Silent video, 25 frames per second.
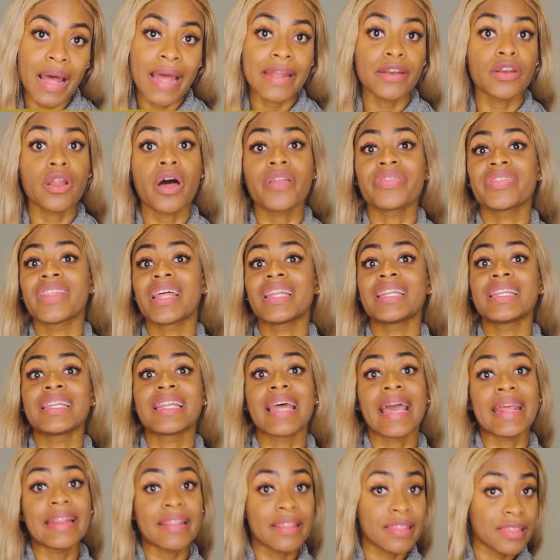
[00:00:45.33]
and not the
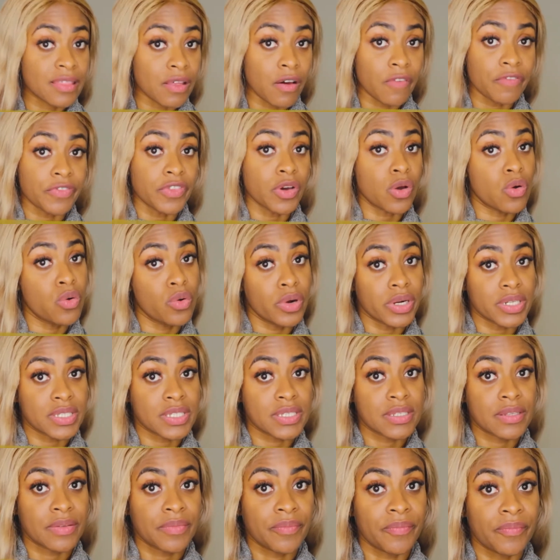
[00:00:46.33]
length of the
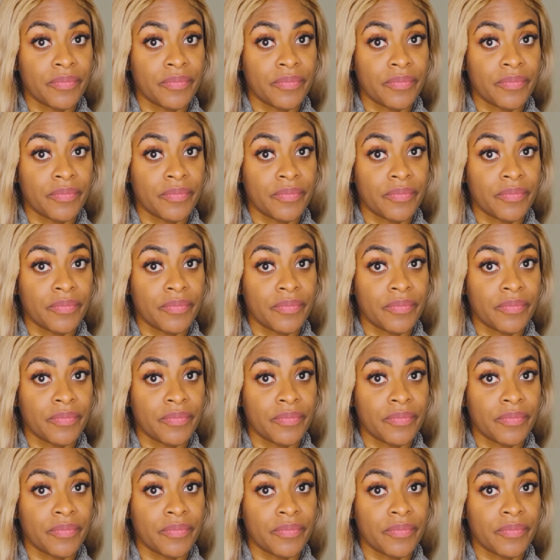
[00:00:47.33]
course.